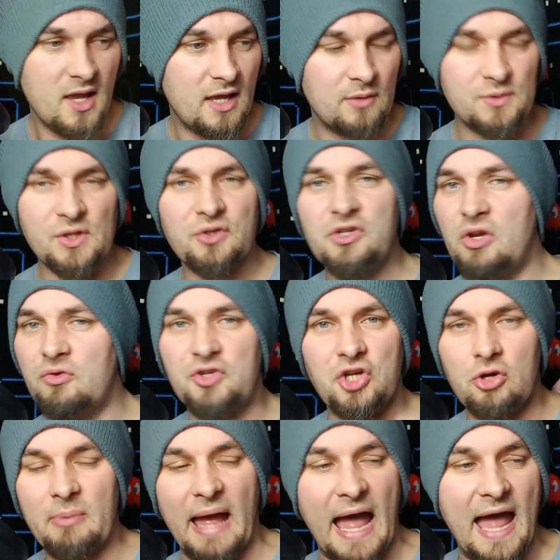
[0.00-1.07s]
It was on
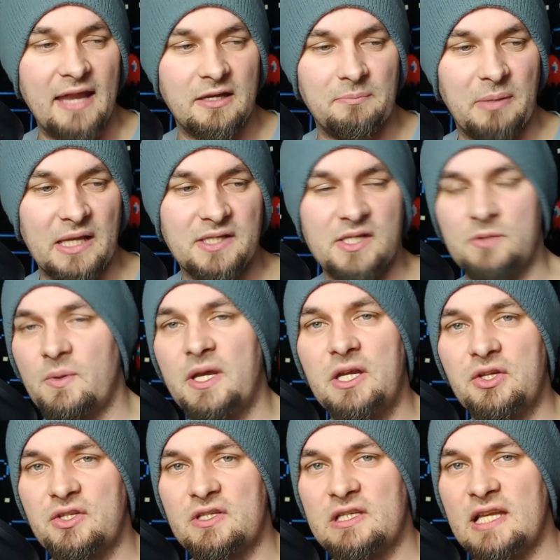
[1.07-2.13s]
YouTube and places where you
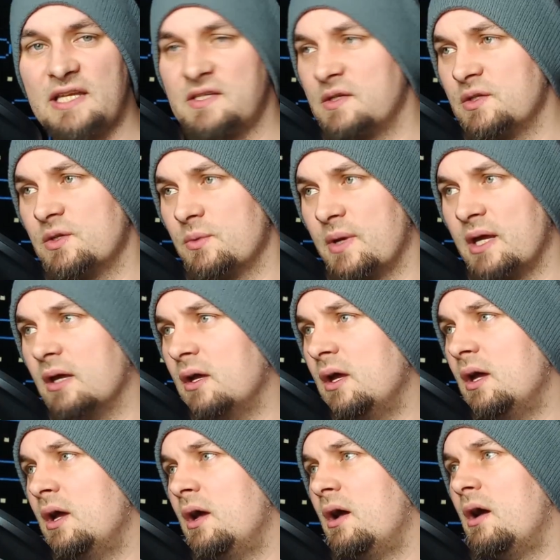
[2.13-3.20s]
could just listen to it.
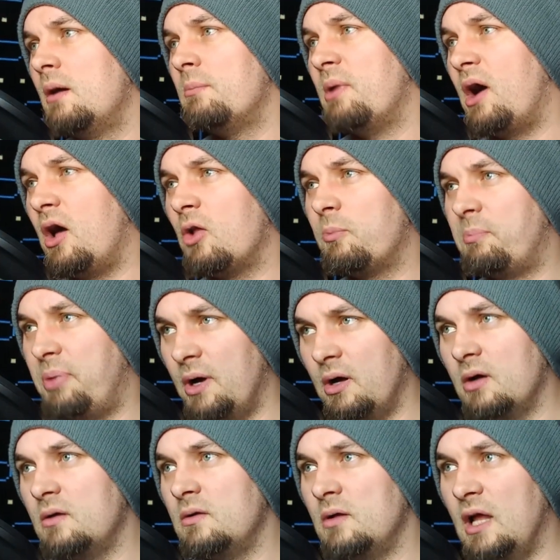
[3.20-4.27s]
But I'll
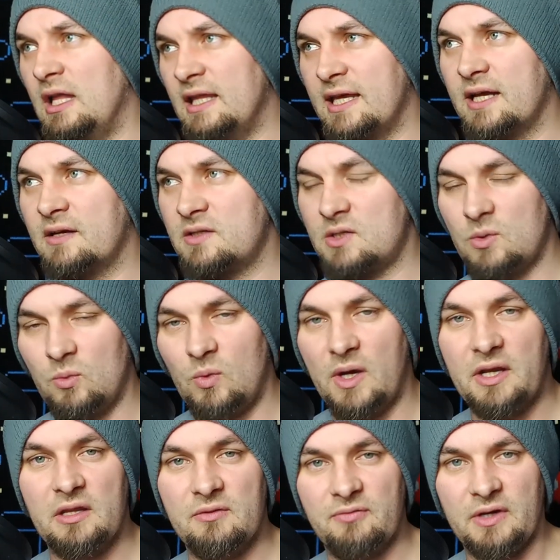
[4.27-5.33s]
put a link to one
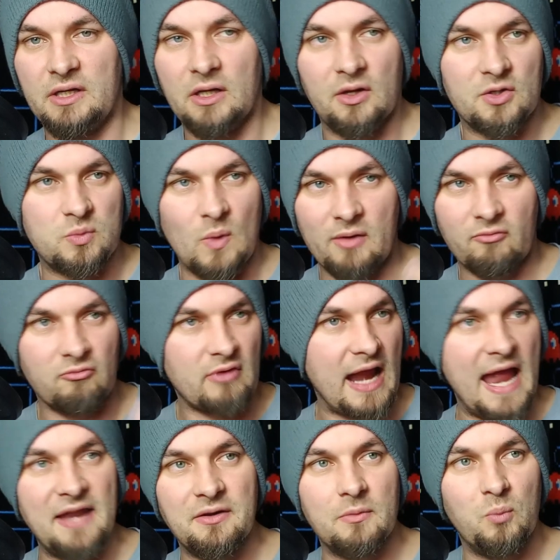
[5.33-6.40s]
of the videos, one
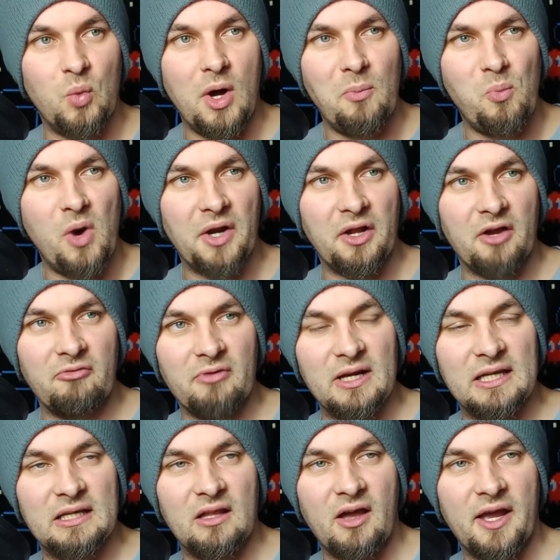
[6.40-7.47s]
random one, one I
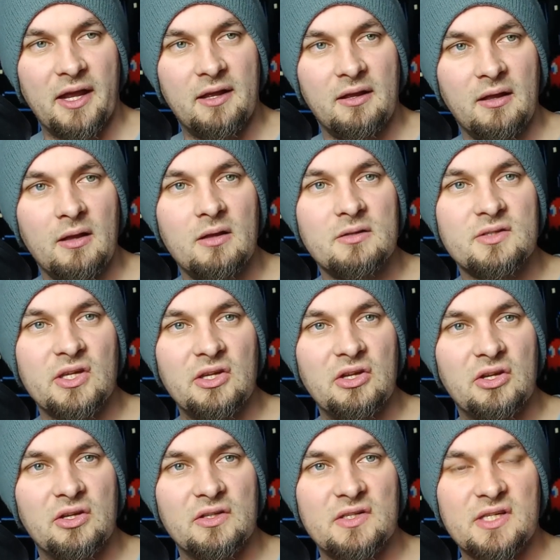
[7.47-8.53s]
really like, so you
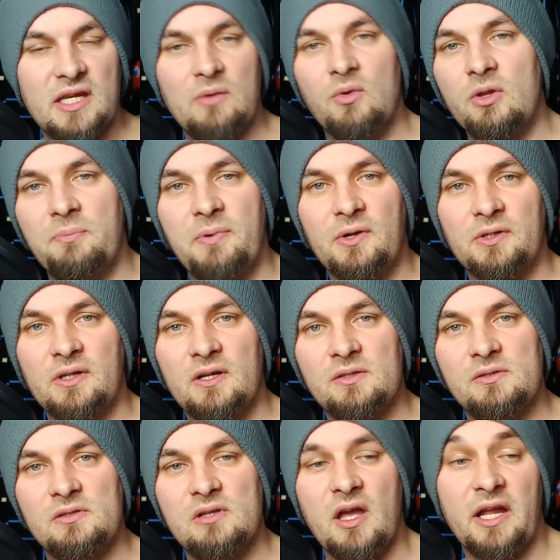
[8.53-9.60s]
could see what the
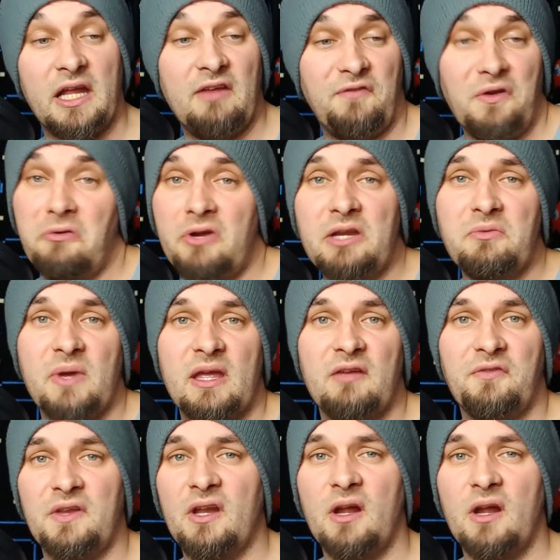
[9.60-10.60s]
podcast was like. If you're into it, if you